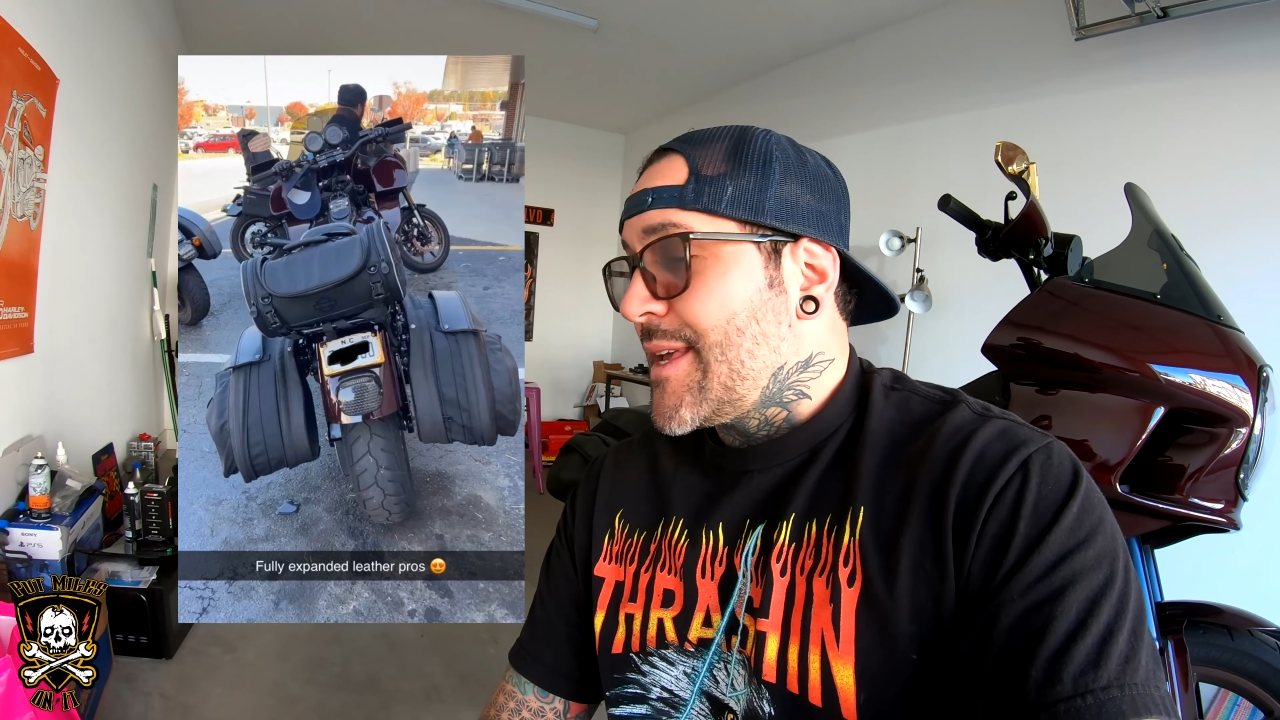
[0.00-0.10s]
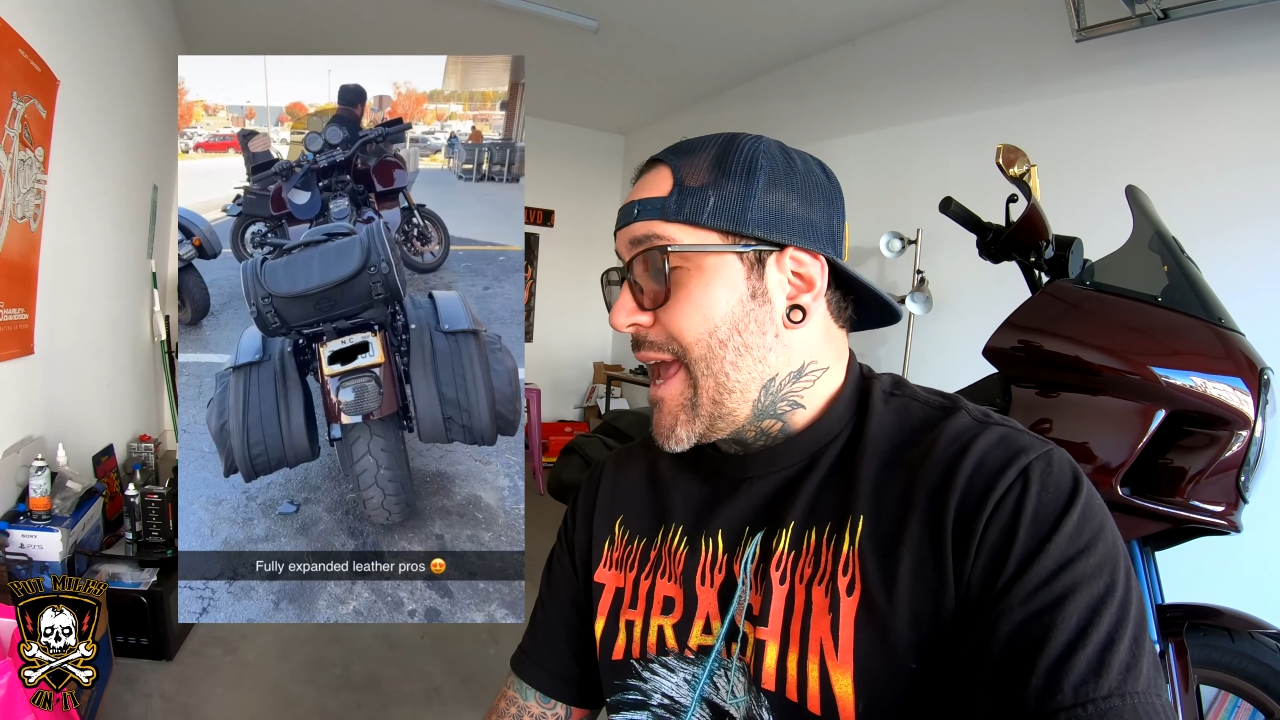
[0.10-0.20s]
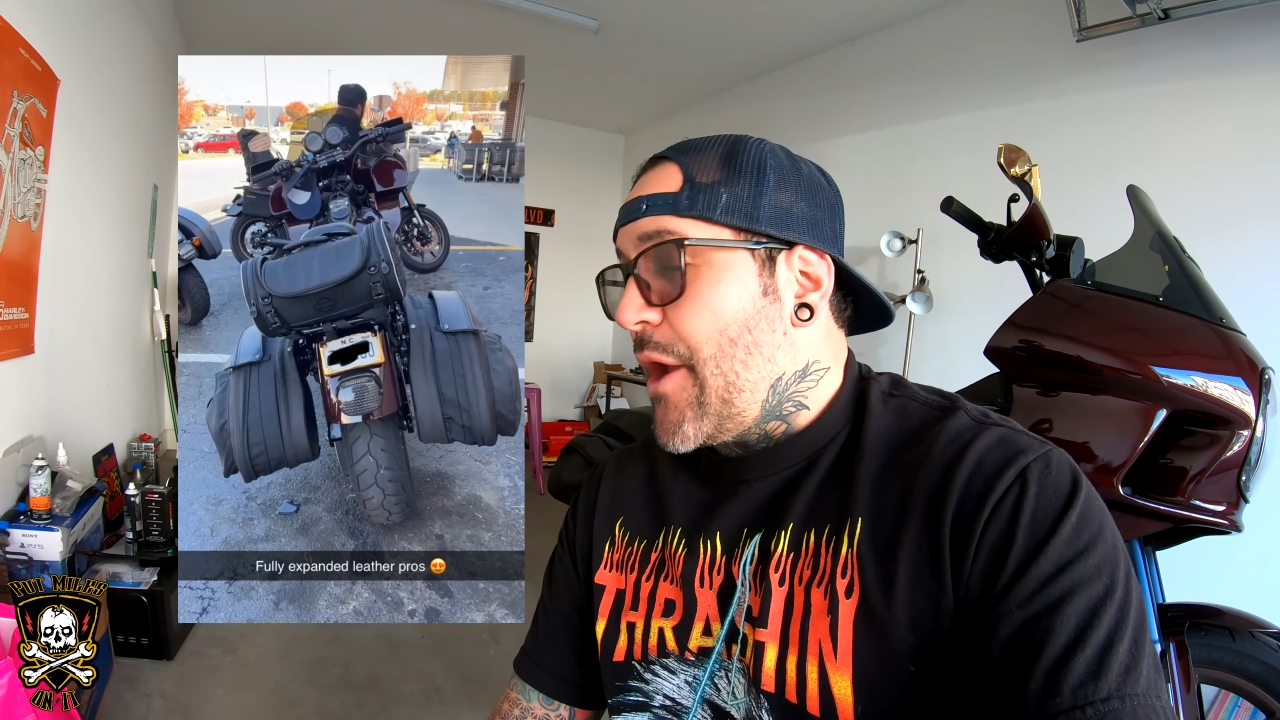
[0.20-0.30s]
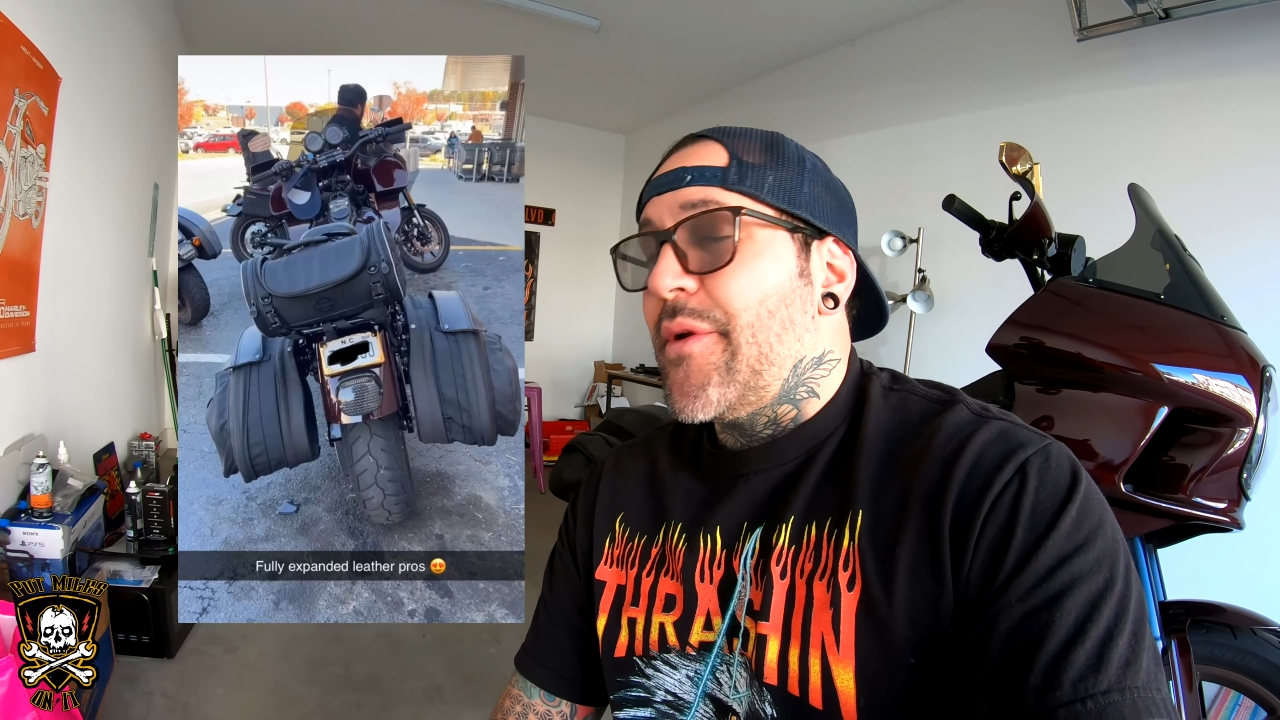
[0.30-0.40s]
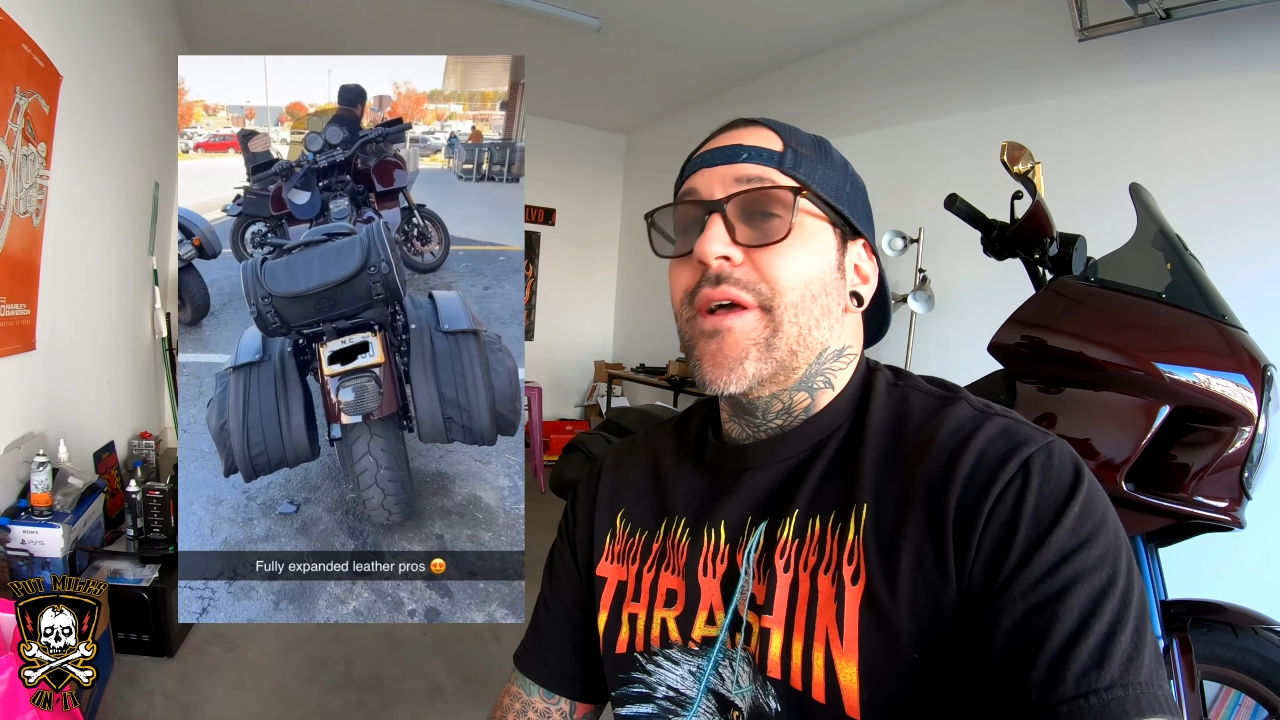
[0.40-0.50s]

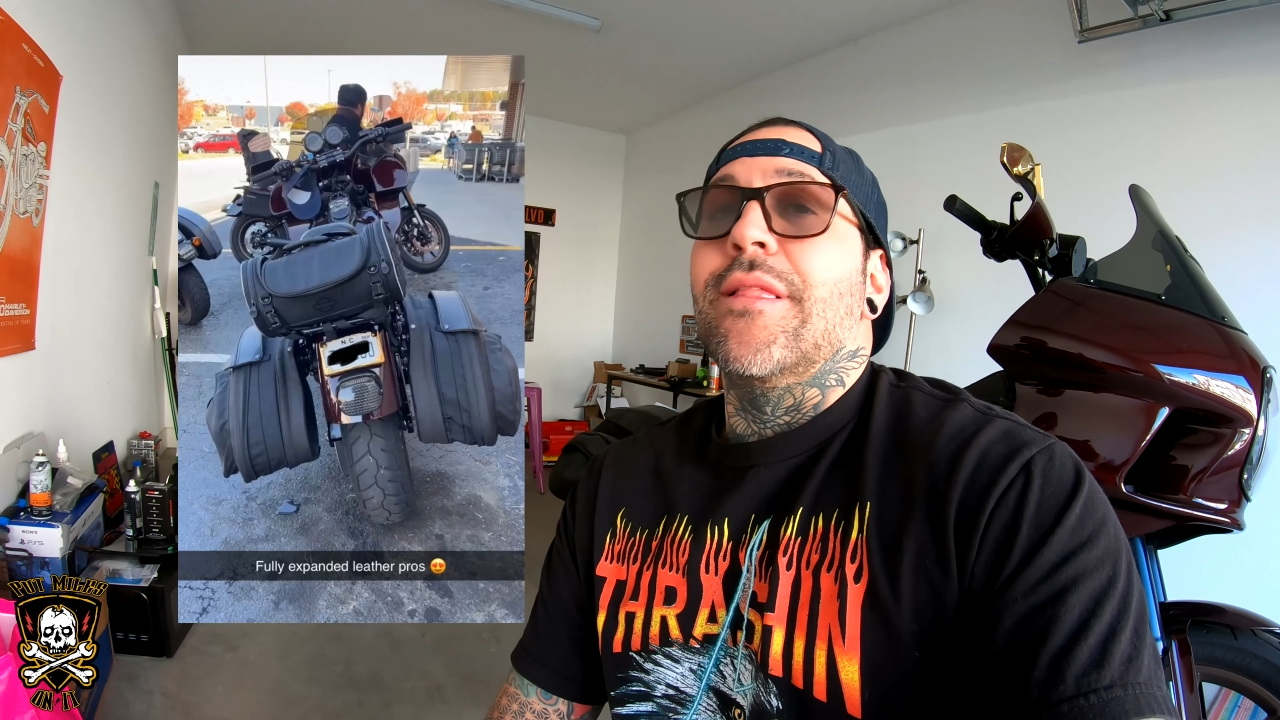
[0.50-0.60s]
carry a